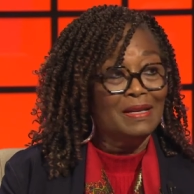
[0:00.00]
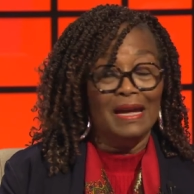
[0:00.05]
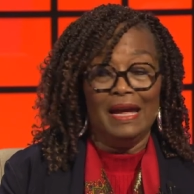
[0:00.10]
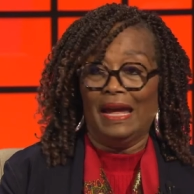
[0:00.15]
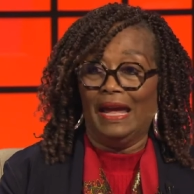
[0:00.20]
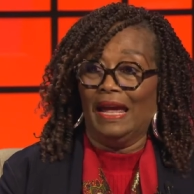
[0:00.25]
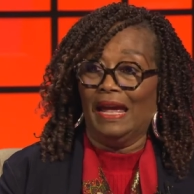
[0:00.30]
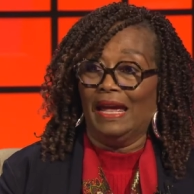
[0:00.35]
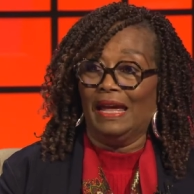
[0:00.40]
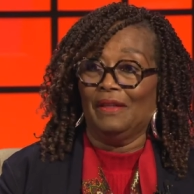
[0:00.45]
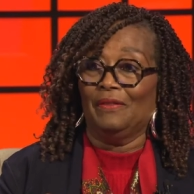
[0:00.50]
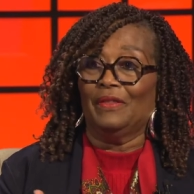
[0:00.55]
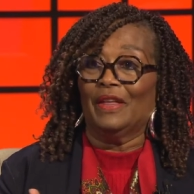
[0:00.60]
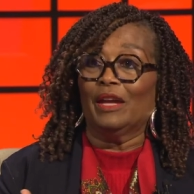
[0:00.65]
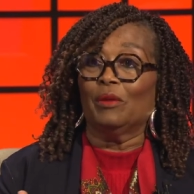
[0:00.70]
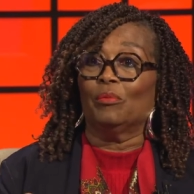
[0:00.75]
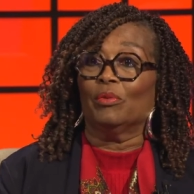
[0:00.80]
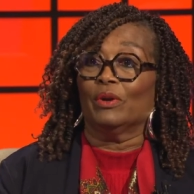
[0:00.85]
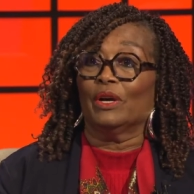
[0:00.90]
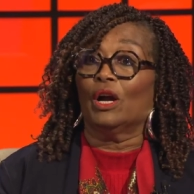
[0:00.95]
and they
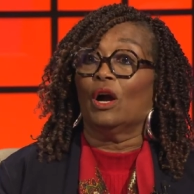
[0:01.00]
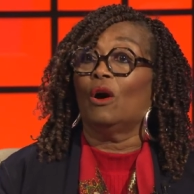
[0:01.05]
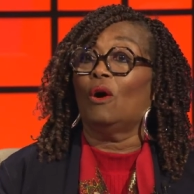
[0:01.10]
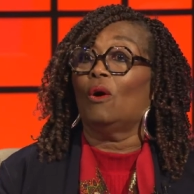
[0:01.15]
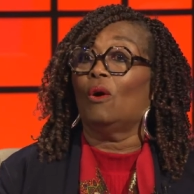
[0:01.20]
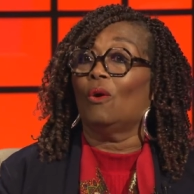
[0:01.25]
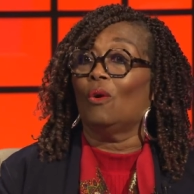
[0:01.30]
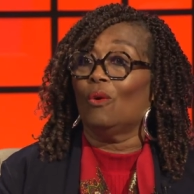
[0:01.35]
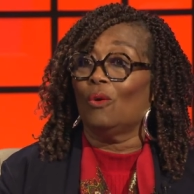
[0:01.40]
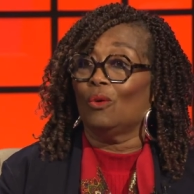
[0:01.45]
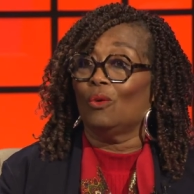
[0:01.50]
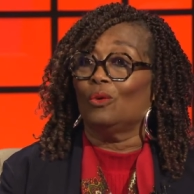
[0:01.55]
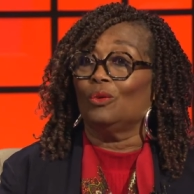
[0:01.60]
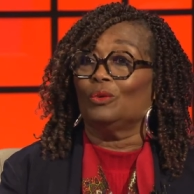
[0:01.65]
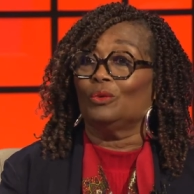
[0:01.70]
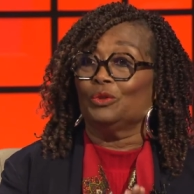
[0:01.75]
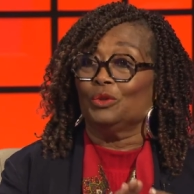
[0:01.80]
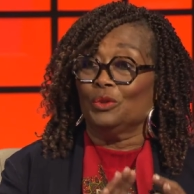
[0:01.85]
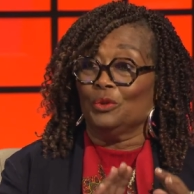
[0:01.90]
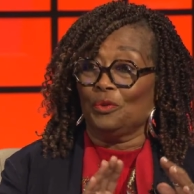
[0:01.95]
bring a whole
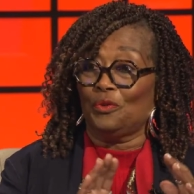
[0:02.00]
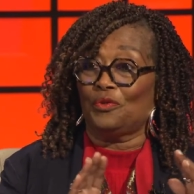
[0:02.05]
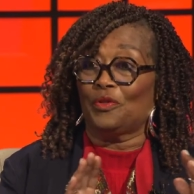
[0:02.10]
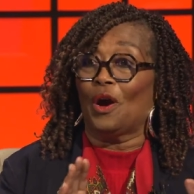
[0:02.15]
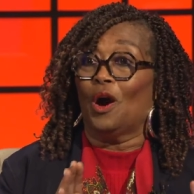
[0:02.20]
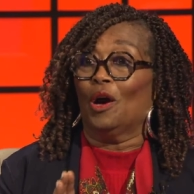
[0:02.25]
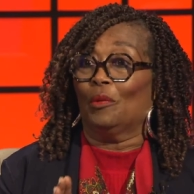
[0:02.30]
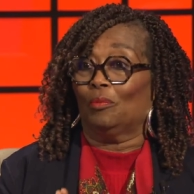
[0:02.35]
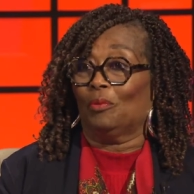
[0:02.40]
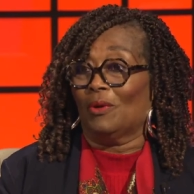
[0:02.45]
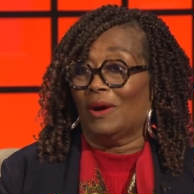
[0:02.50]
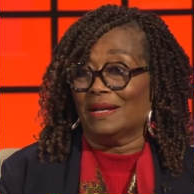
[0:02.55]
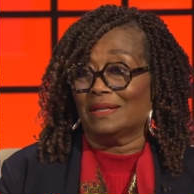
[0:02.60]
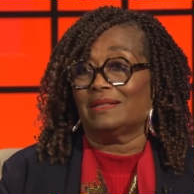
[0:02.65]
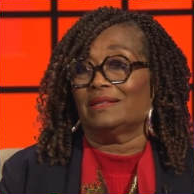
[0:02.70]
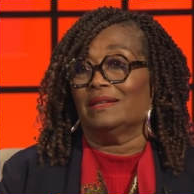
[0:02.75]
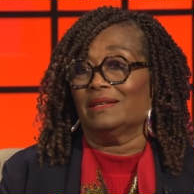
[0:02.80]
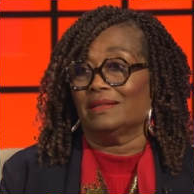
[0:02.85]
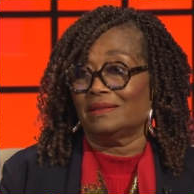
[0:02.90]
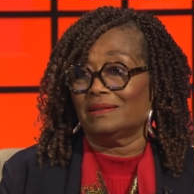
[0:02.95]
new thought
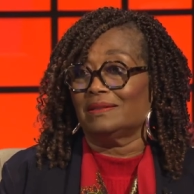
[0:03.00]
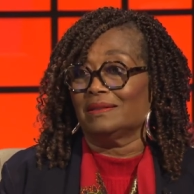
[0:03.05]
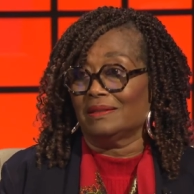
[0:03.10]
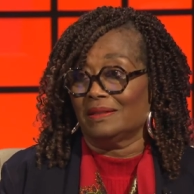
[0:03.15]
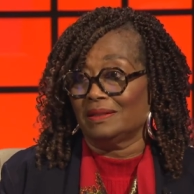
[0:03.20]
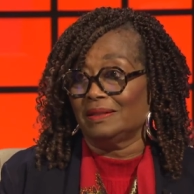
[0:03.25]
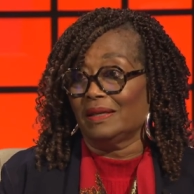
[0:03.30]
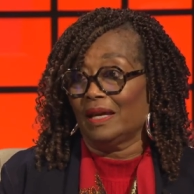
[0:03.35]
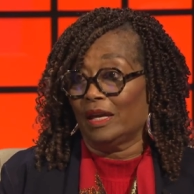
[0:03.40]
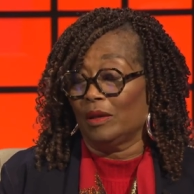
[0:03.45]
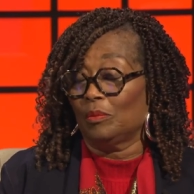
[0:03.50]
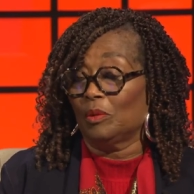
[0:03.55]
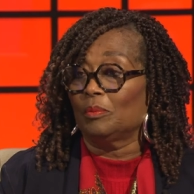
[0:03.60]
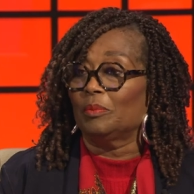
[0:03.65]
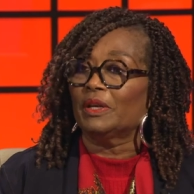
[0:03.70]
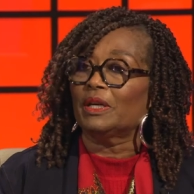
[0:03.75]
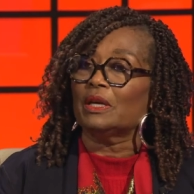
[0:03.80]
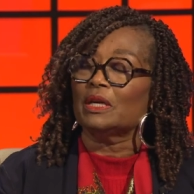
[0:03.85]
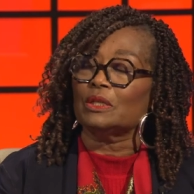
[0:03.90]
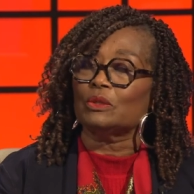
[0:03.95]
process to the table
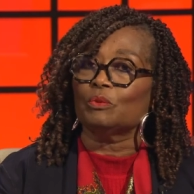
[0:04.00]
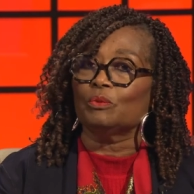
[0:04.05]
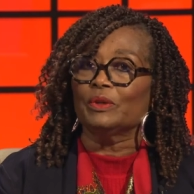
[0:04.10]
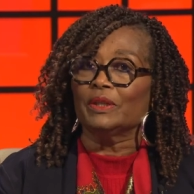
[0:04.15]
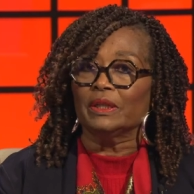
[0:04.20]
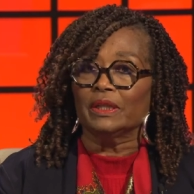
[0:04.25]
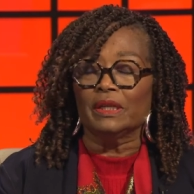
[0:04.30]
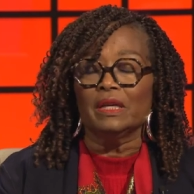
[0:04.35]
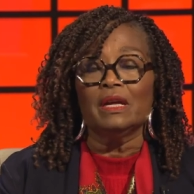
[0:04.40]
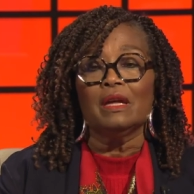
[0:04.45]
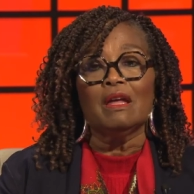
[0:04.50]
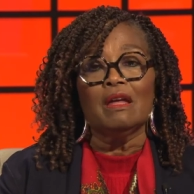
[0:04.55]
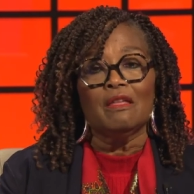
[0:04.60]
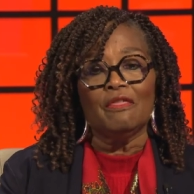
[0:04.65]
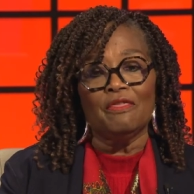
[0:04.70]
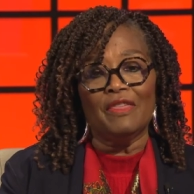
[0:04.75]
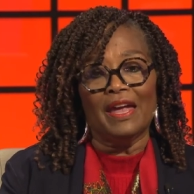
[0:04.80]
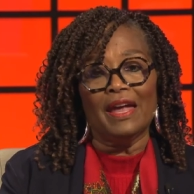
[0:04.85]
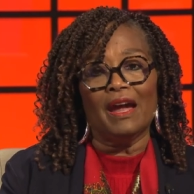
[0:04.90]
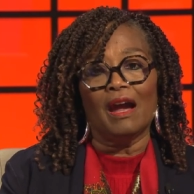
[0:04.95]
because really
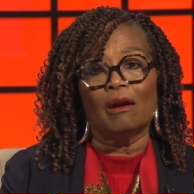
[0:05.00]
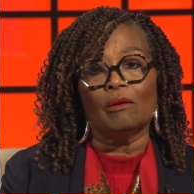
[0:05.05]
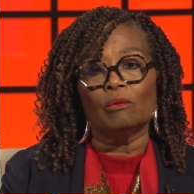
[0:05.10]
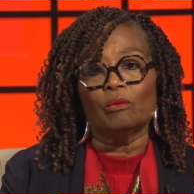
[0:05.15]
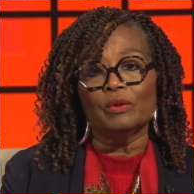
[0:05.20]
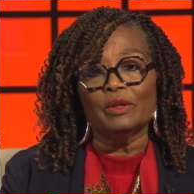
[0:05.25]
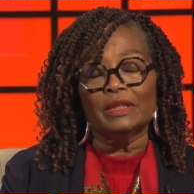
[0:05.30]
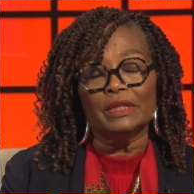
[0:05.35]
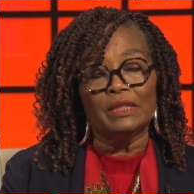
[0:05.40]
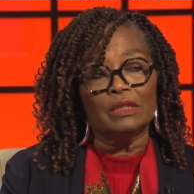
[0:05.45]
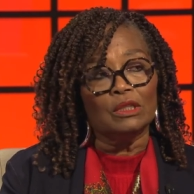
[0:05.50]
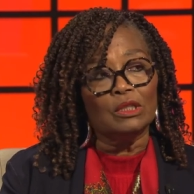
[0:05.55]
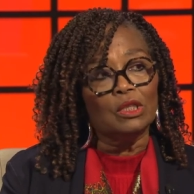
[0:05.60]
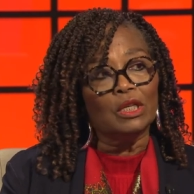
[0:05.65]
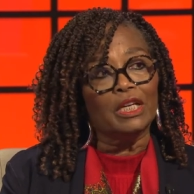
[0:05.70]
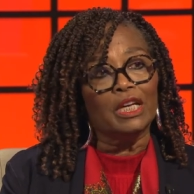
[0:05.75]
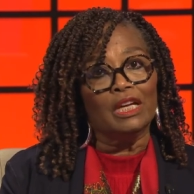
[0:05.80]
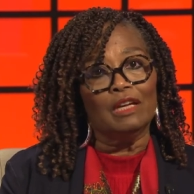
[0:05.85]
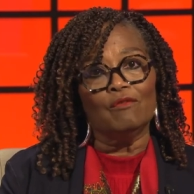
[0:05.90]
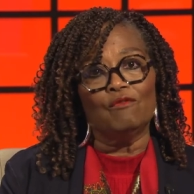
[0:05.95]
they are really
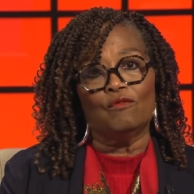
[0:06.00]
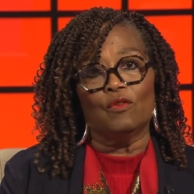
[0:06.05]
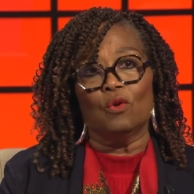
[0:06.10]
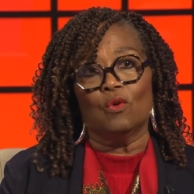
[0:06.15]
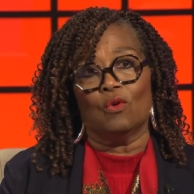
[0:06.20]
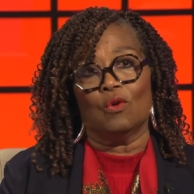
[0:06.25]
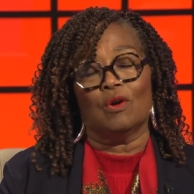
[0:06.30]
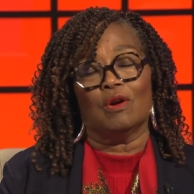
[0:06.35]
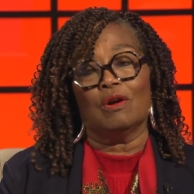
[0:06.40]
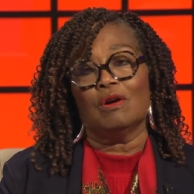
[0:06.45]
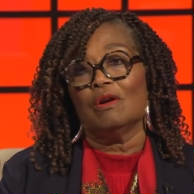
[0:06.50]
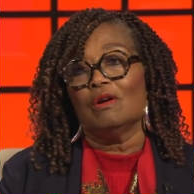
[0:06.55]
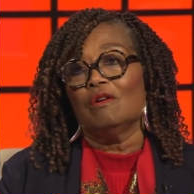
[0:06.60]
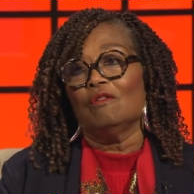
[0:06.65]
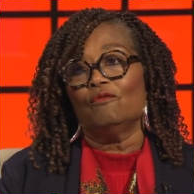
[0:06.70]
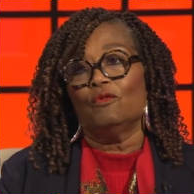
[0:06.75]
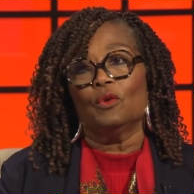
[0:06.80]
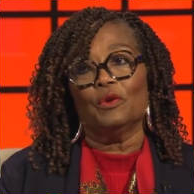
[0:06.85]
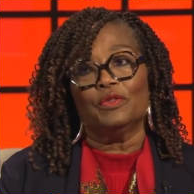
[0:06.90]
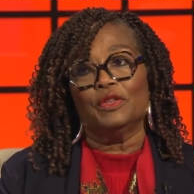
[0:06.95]
looking for
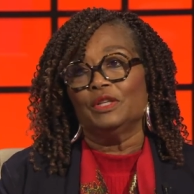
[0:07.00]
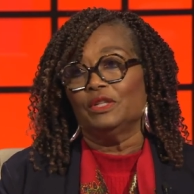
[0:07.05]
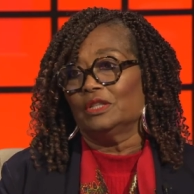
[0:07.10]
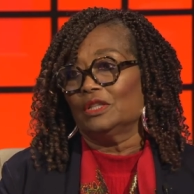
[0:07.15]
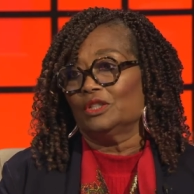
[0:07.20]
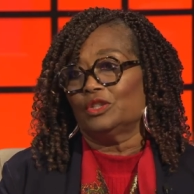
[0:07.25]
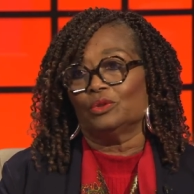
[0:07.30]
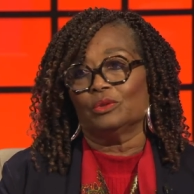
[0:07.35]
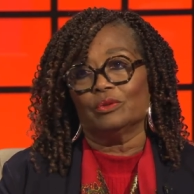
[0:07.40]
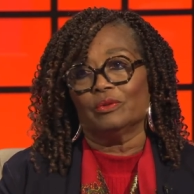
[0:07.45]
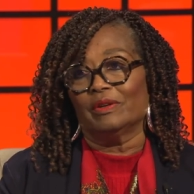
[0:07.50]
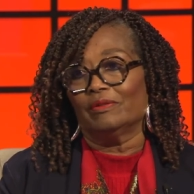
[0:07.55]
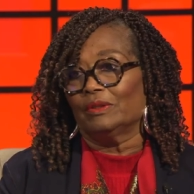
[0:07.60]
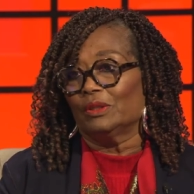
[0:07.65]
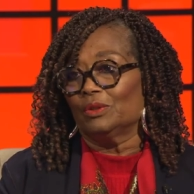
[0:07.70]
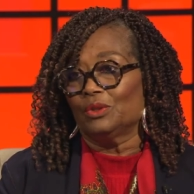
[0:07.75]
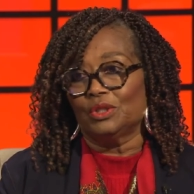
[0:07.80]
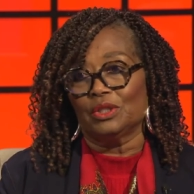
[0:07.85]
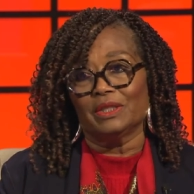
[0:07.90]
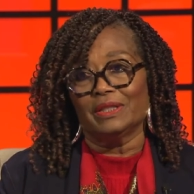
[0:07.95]
fourth industrial
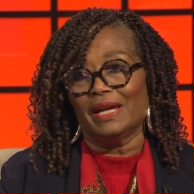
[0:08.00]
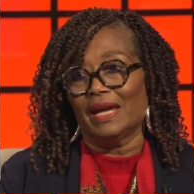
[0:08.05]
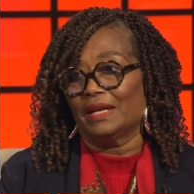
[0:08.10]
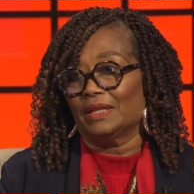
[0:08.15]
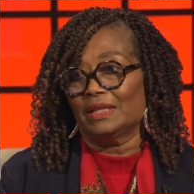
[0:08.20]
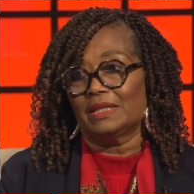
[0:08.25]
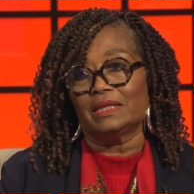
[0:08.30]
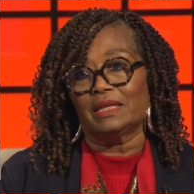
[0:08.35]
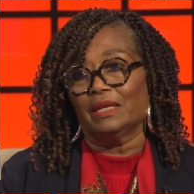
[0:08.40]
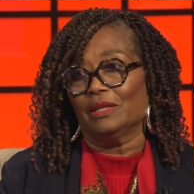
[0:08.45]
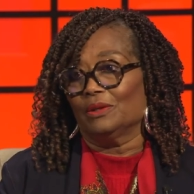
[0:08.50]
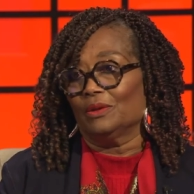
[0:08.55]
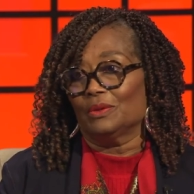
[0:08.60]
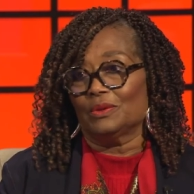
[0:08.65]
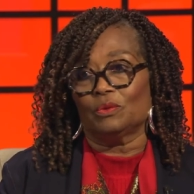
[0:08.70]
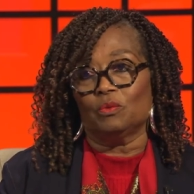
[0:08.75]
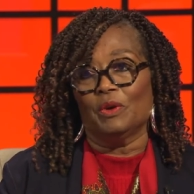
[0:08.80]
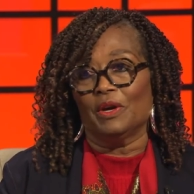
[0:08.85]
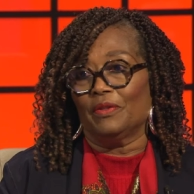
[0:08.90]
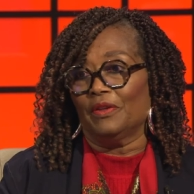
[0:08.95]
revolution kind of skills,
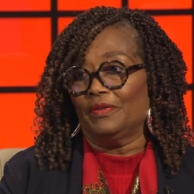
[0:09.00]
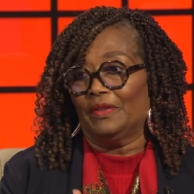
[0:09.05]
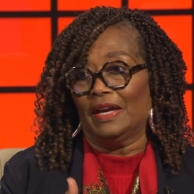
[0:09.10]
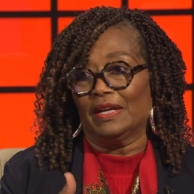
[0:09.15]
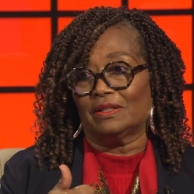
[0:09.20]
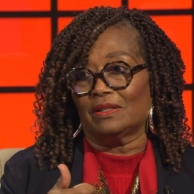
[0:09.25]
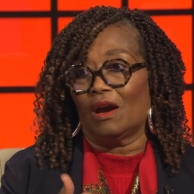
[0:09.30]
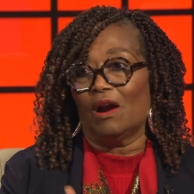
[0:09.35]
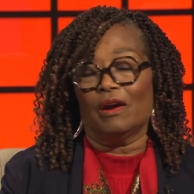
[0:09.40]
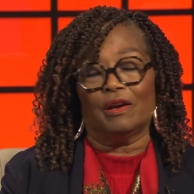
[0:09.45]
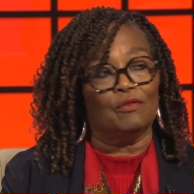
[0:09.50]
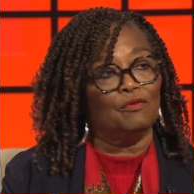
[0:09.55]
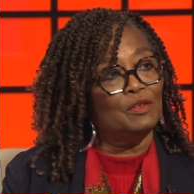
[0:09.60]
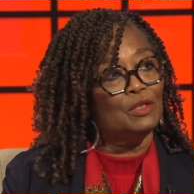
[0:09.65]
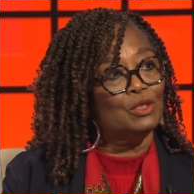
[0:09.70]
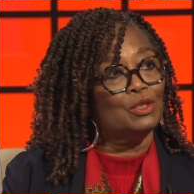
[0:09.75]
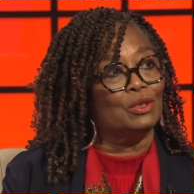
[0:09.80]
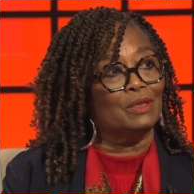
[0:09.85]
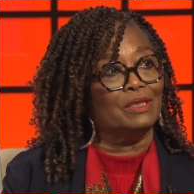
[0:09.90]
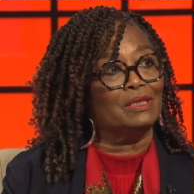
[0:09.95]
whether that's
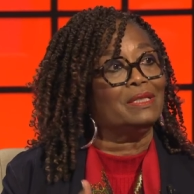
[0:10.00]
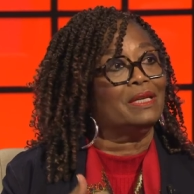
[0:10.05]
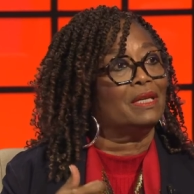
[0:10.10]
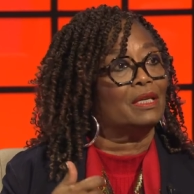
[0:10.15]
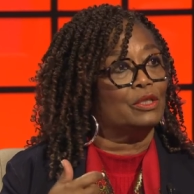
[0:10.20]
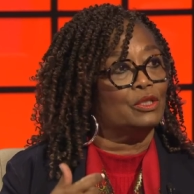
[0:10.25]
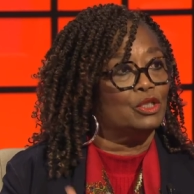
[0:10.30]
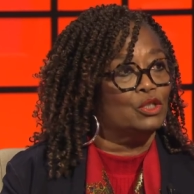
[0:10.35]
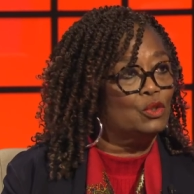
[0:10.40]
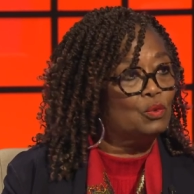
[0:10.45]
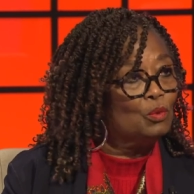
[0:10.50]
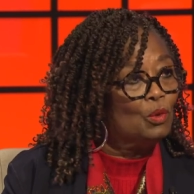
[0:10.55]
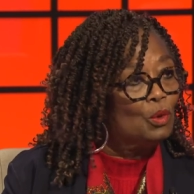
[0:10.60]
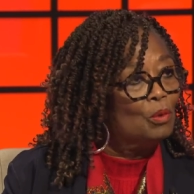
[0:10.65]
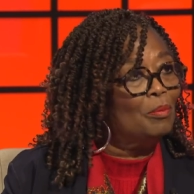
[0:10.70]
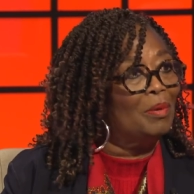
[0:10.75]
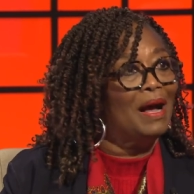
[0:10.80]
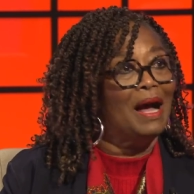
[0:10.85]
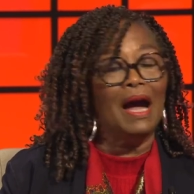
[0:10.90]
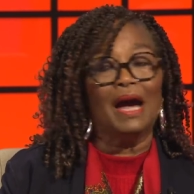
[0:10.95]
artificial intelligence,
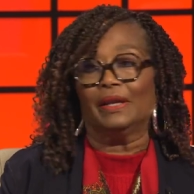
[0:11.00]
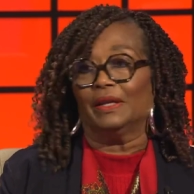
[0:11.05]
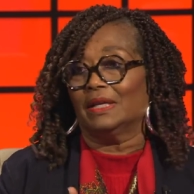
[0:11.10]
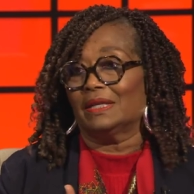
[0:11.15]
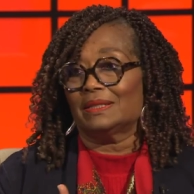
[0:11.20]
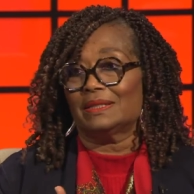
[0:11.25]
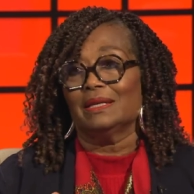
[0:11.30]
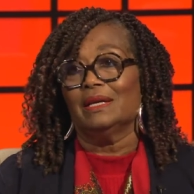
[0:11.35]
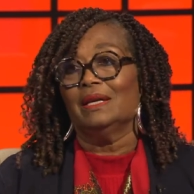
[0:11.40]
robotics,